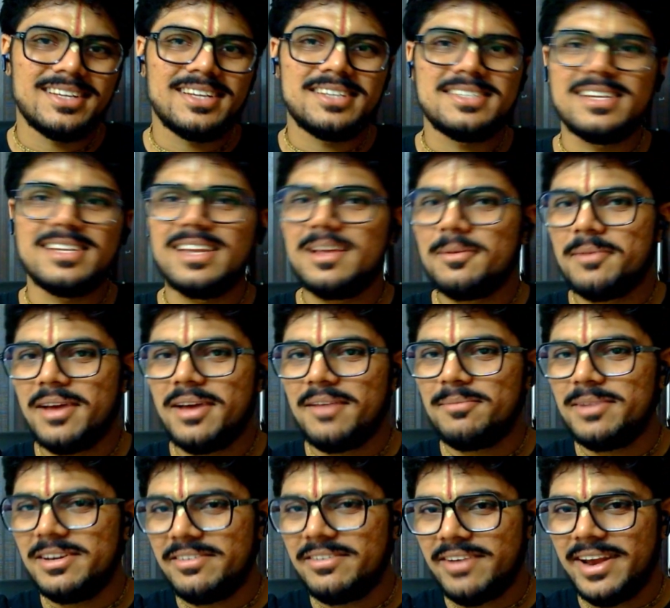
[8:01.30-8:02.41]
Cilium have
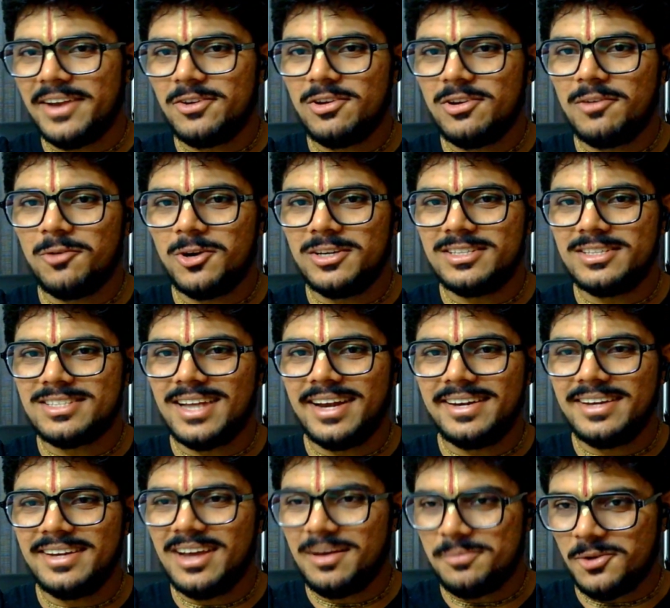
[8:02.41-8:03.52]
been trying to avoid
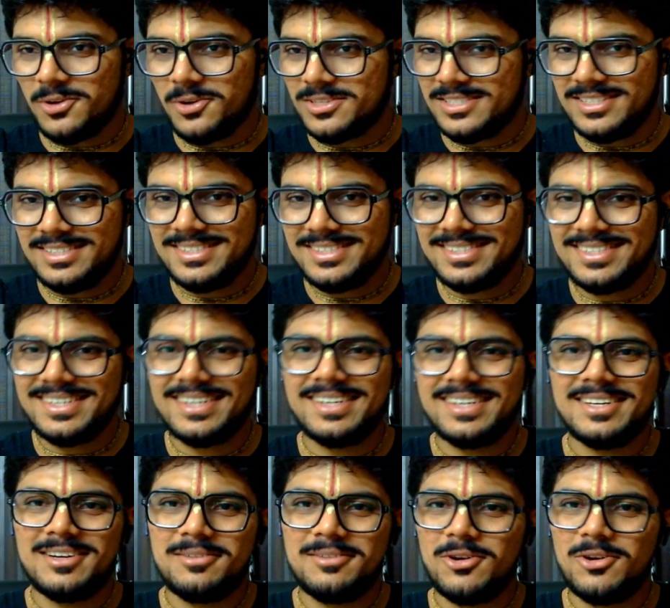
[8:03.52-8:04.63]
sidecar proxies
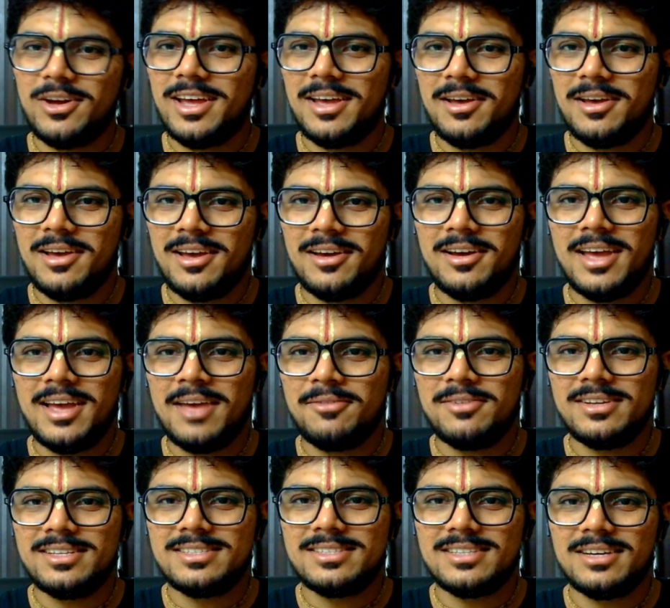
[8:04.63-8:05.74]
for
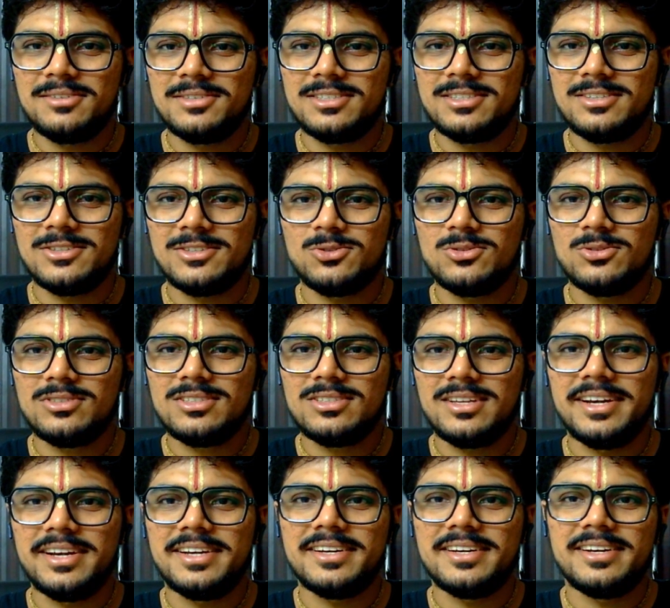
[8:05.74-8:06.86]
every service resource
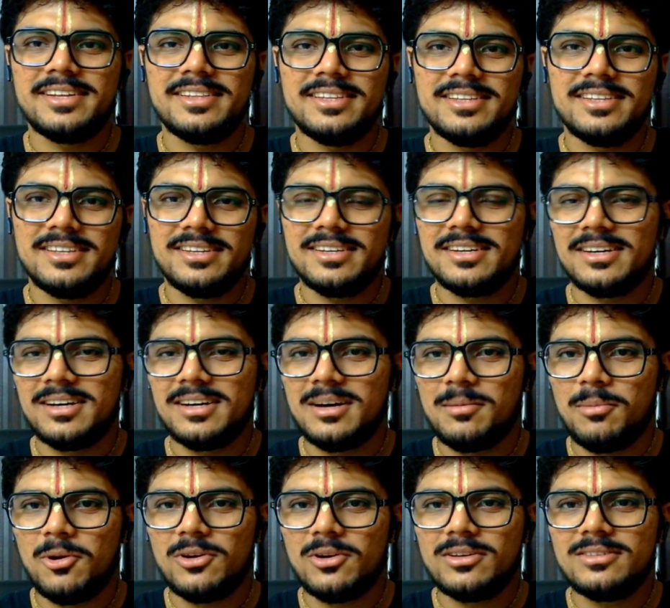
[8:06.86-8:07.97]
created in the
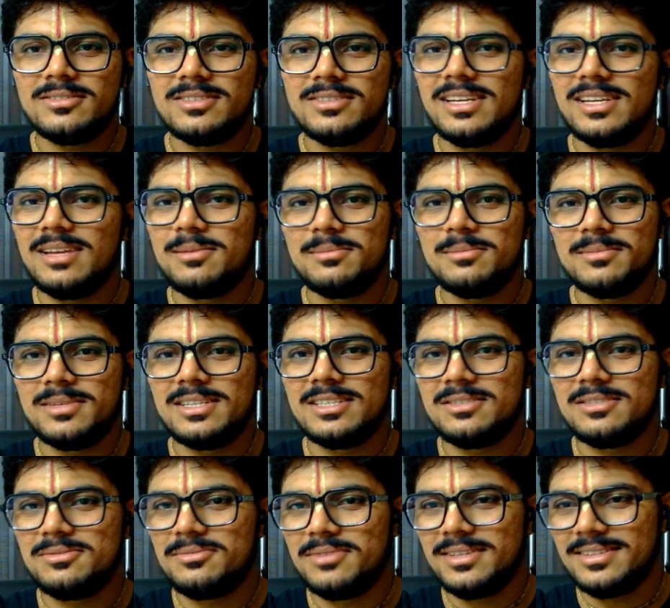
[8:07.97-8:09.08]
pod. Cilium is
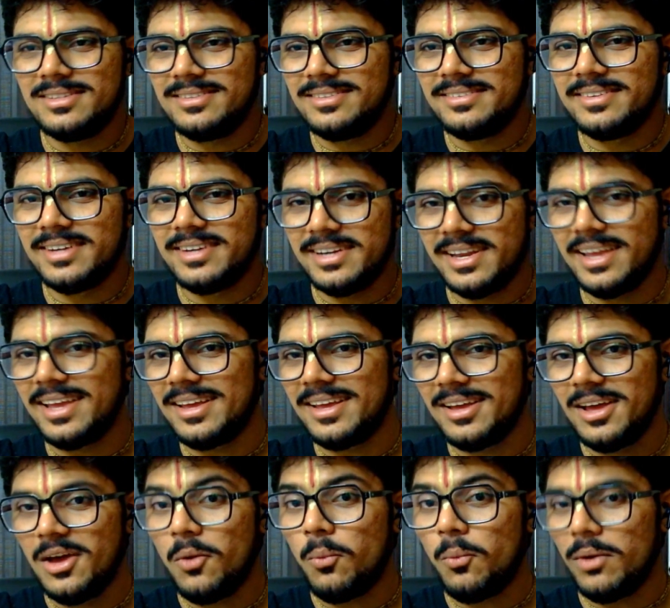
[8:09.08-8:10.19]
with running
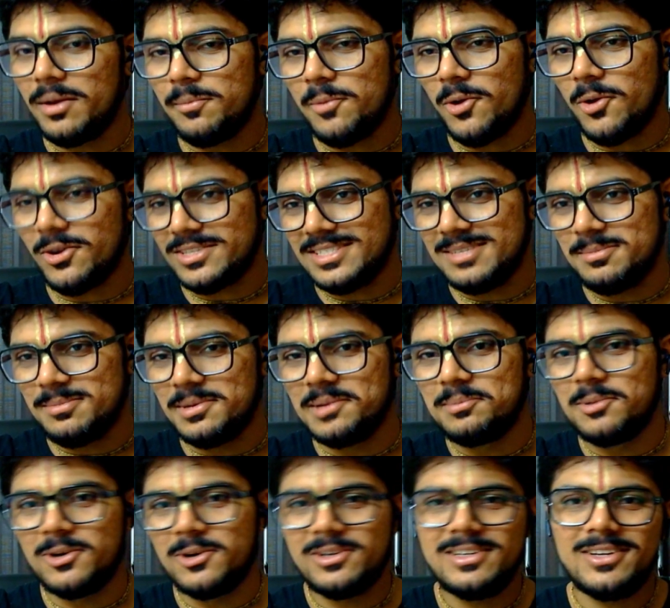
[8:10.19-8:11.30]
one proxy per
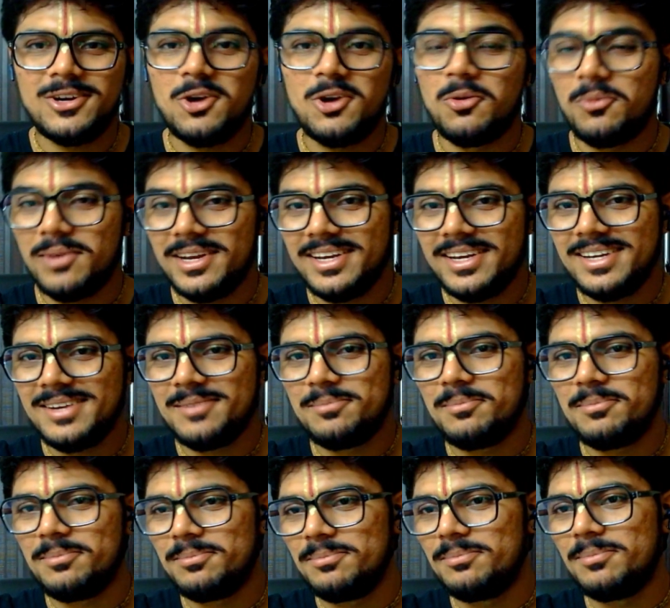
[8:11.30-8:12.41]
pod, or one
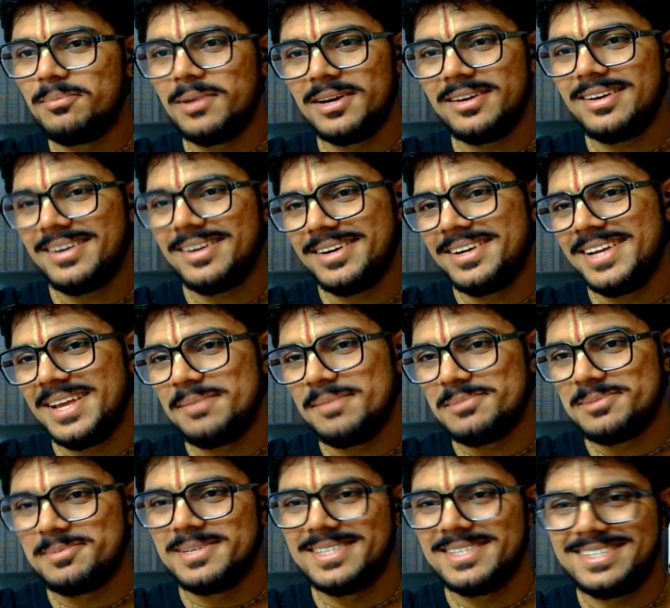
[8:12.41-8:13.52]
per
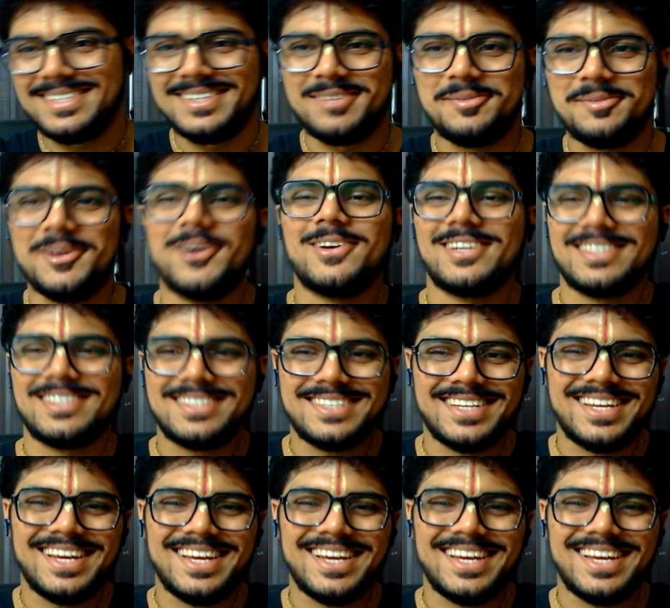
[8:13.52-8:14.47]
namespace, to be honest.